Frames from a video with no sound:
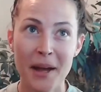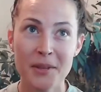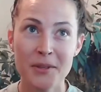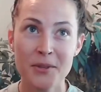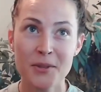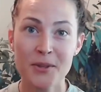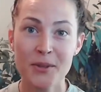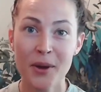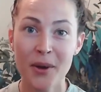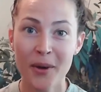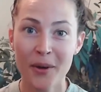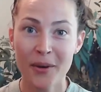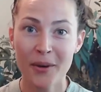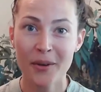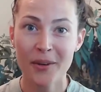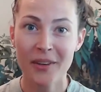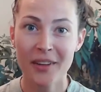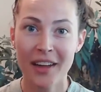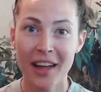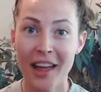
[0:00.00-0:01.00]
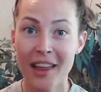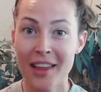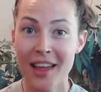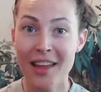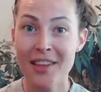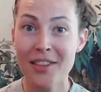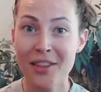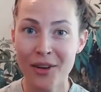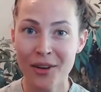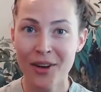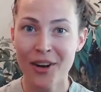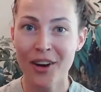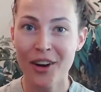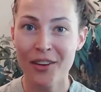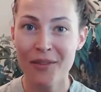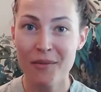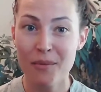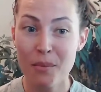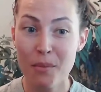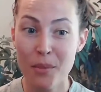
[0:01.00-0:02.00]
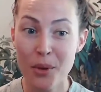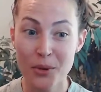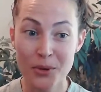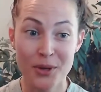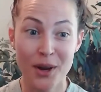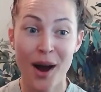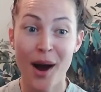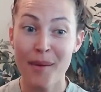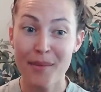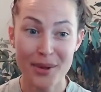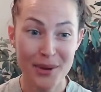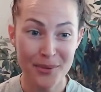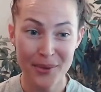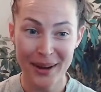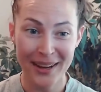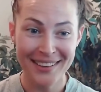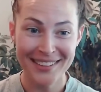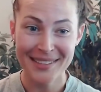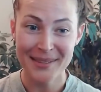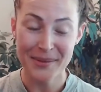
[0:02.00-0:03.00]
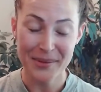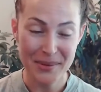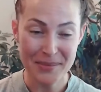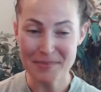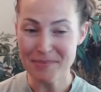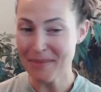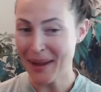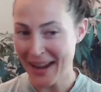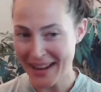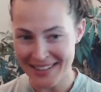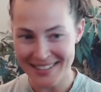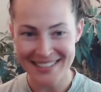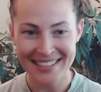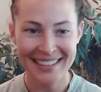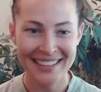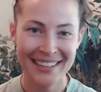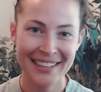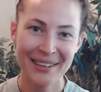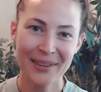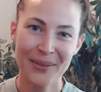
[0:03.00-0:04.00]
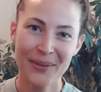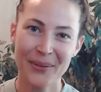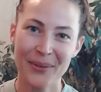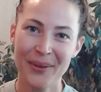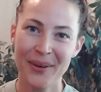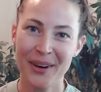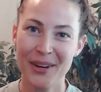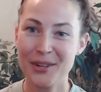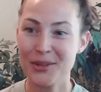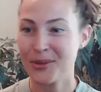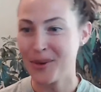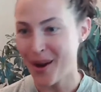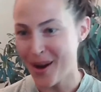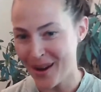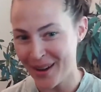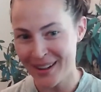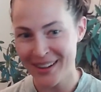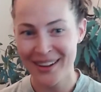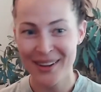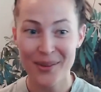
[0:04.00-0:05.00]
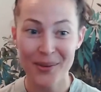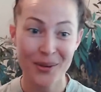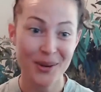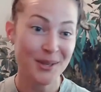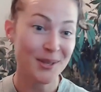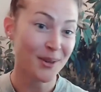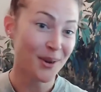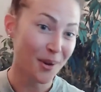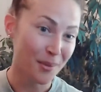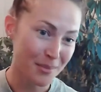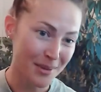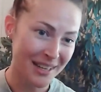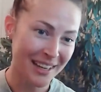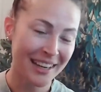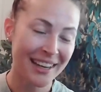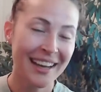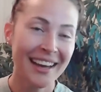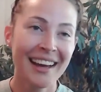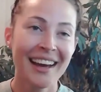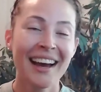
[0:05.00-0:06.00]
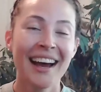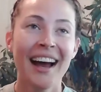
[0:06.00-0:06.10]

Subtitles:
And so, and there are most common ways, painting or drawing or sculpting.